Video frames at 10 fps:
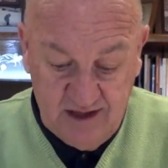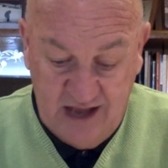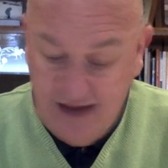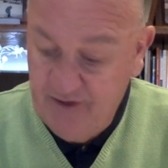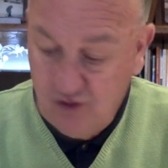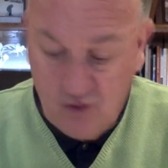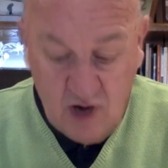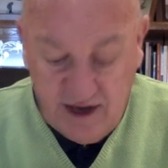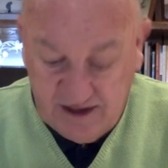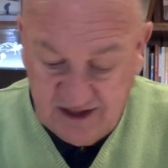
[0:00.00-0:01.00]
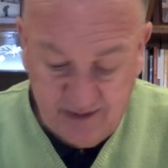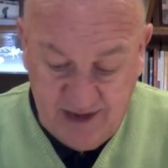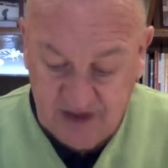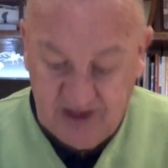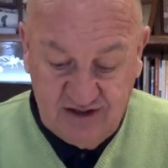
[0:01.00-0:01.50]
David writes
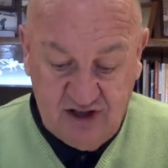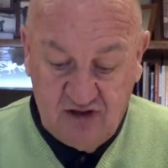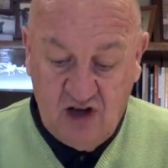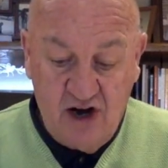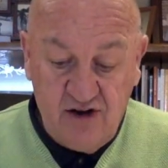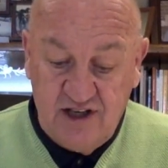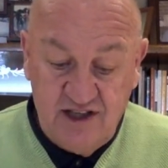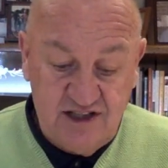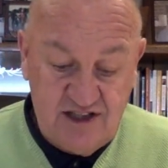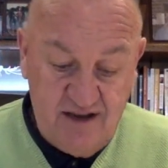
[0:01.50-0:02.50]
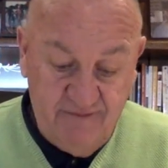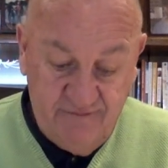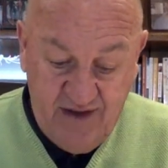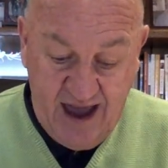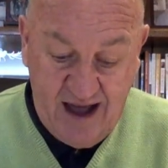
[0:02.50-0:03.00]
about that the darkest
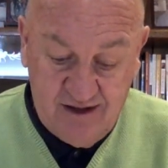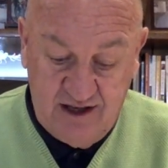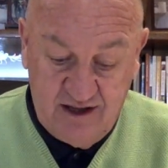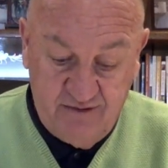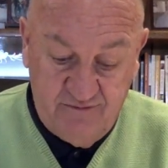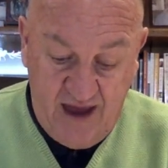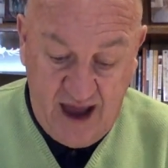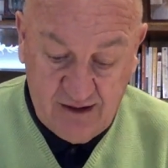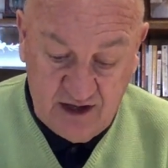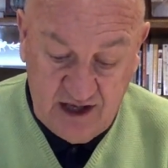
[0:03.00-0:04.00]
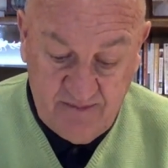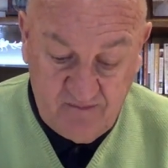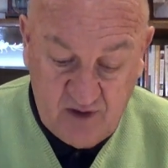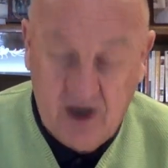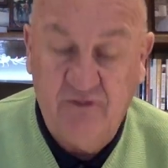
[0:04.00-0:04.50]
valley, the valley
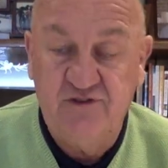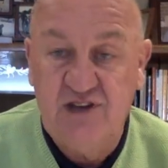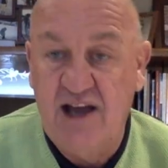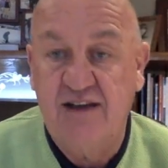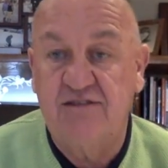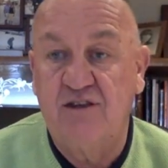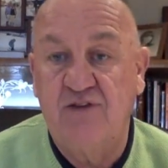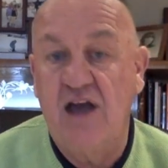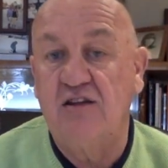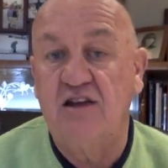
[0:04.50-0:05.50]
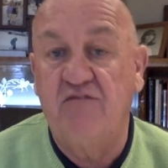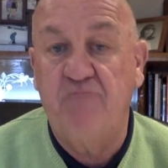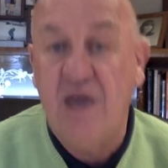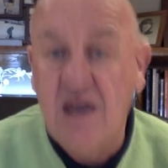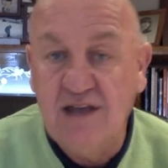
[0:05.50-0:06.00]
of death, the valley of
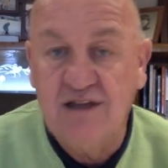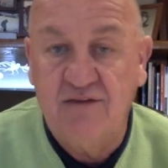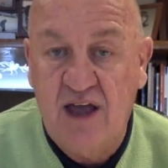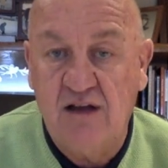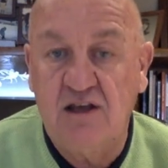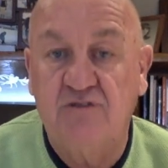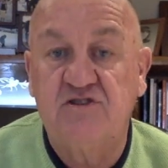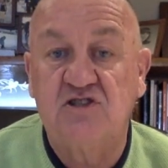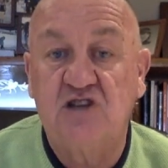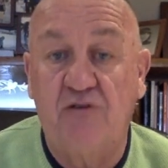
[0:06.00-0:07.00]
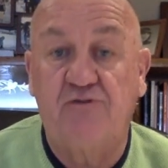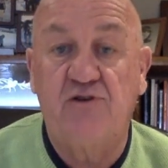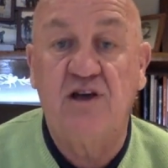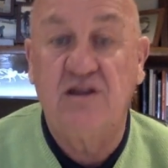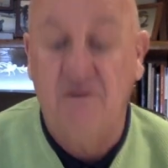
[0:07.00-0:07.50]
pain, the valley of
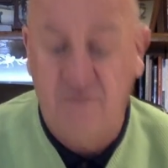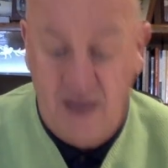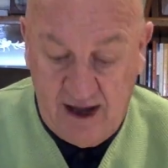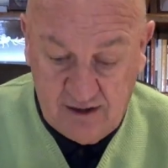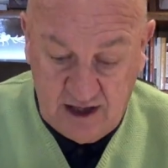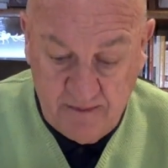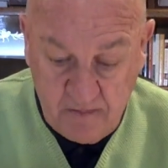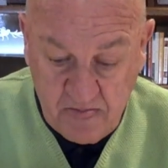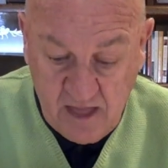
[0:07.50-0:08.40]
suffering, the valley